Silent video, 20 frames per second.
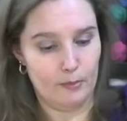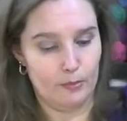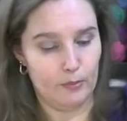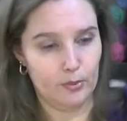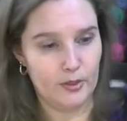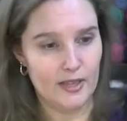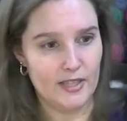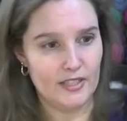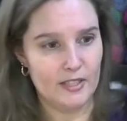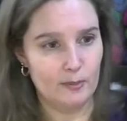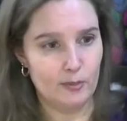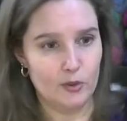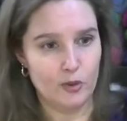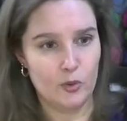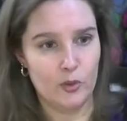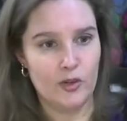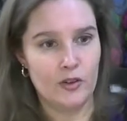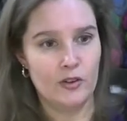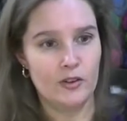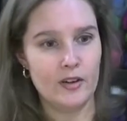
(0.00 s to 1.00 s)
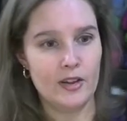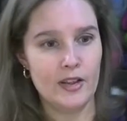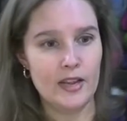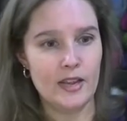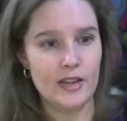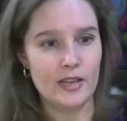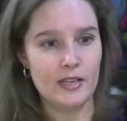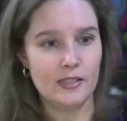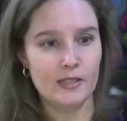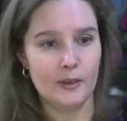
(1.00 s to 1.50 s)
place it between your
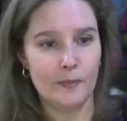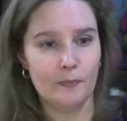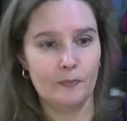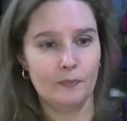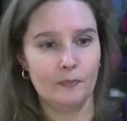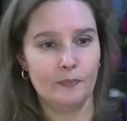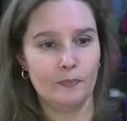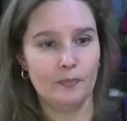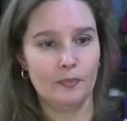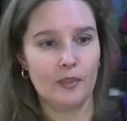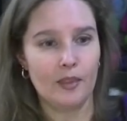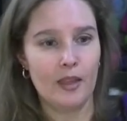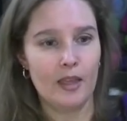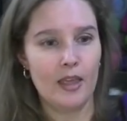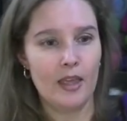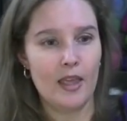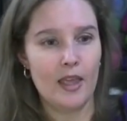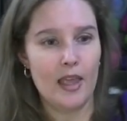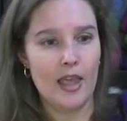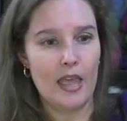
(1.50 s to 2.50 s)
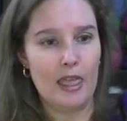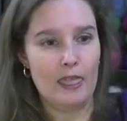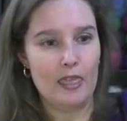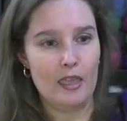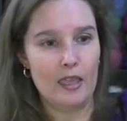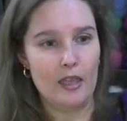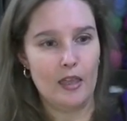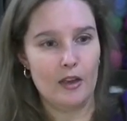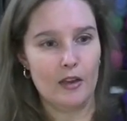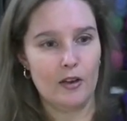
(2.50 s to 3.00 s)
knees, and
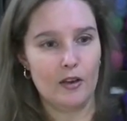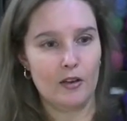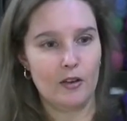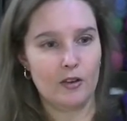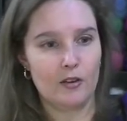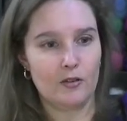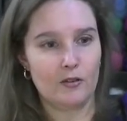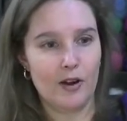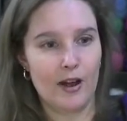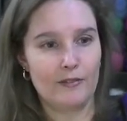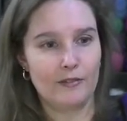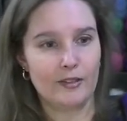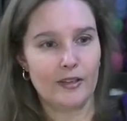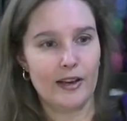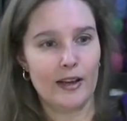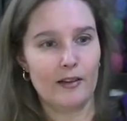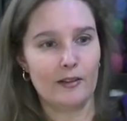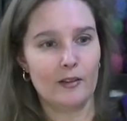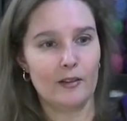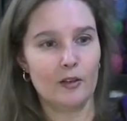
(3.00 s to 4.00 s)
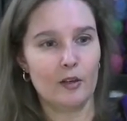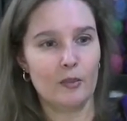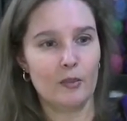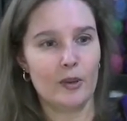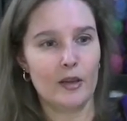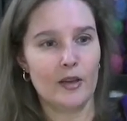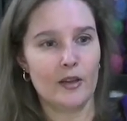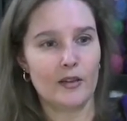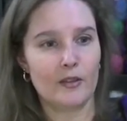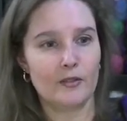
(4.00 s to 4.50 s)
then draft it out a little
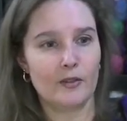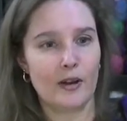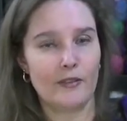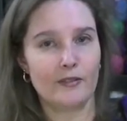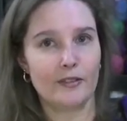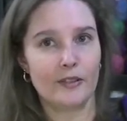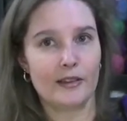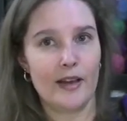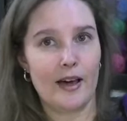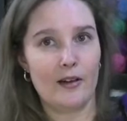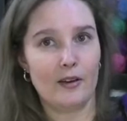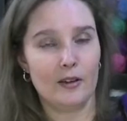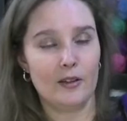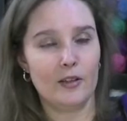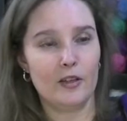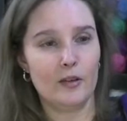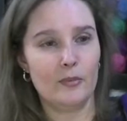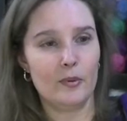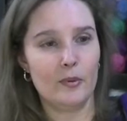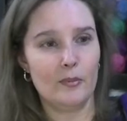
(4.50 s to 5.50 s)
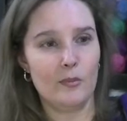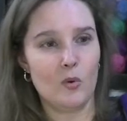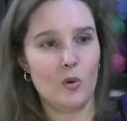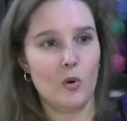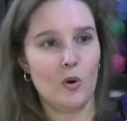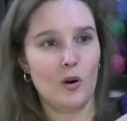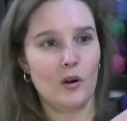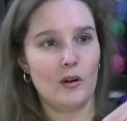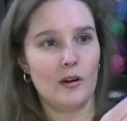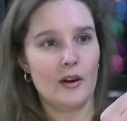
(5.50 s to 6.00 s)
bit, draft it out a little bit
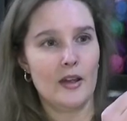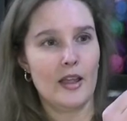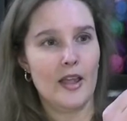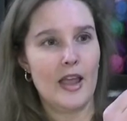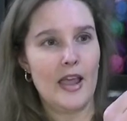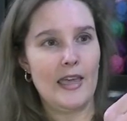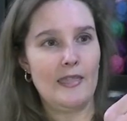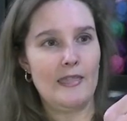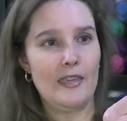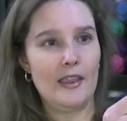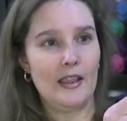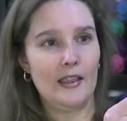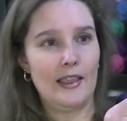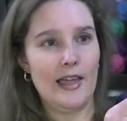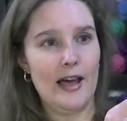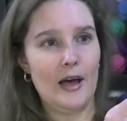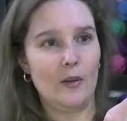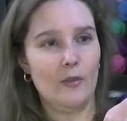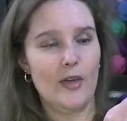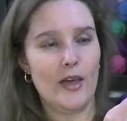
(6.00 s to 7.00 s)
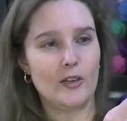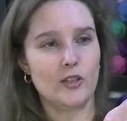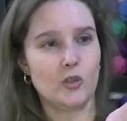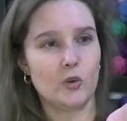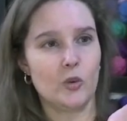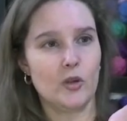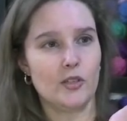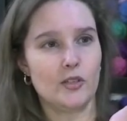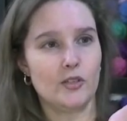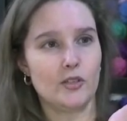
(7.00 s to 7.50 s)
more, and then allow that
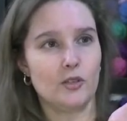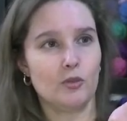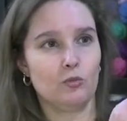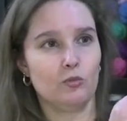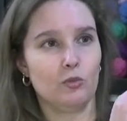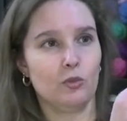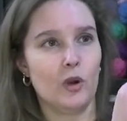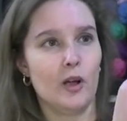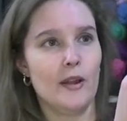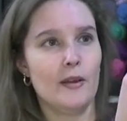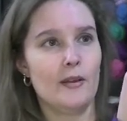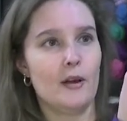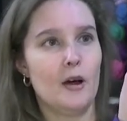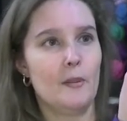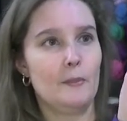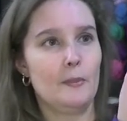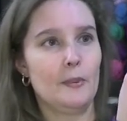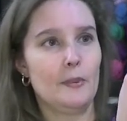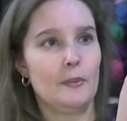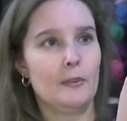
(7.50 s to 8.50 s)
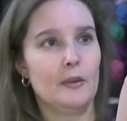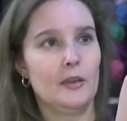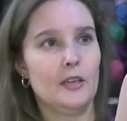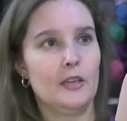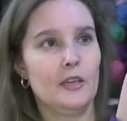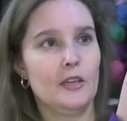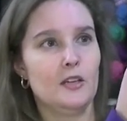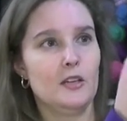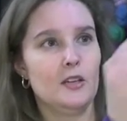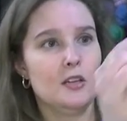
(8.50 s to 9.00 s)
twist to run up
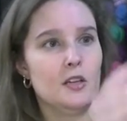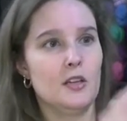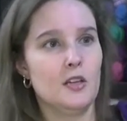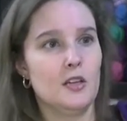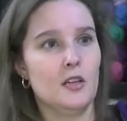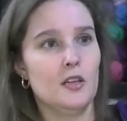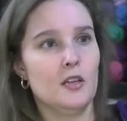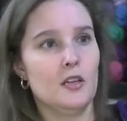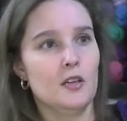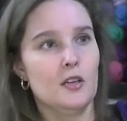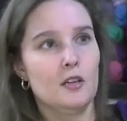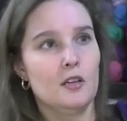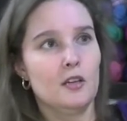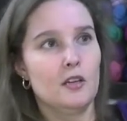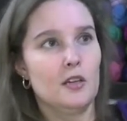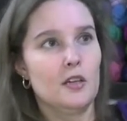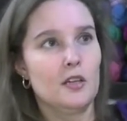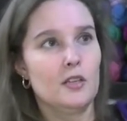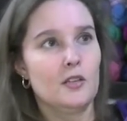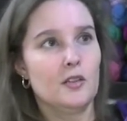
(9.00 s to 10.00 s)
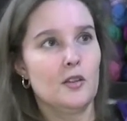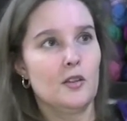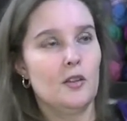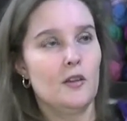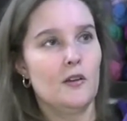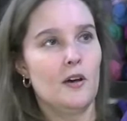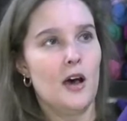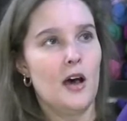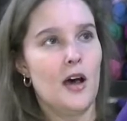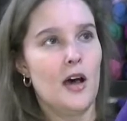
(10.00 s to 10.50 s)
in to the,
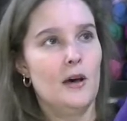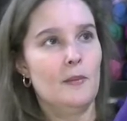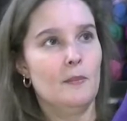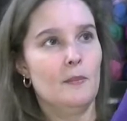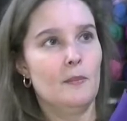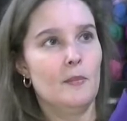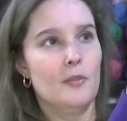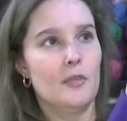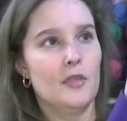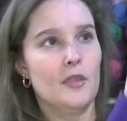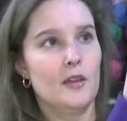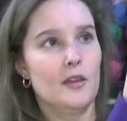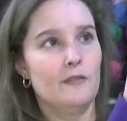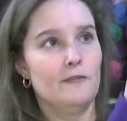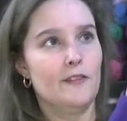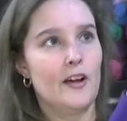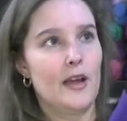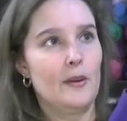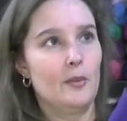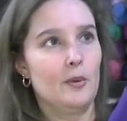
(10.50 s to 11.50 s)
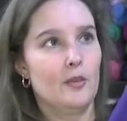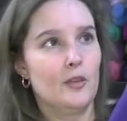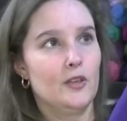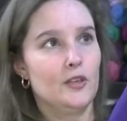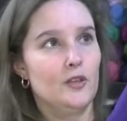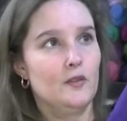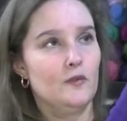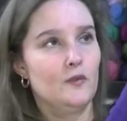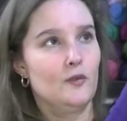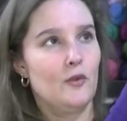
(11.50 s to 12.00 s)
um, the fiber
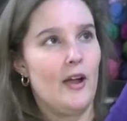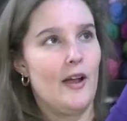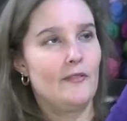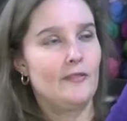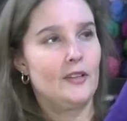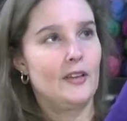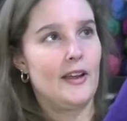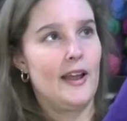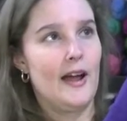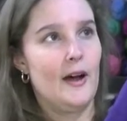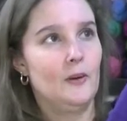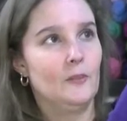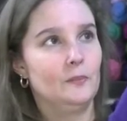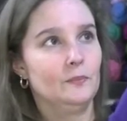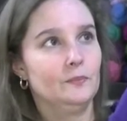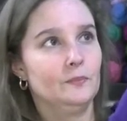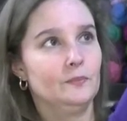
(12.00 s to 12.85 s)
that you've drafted out.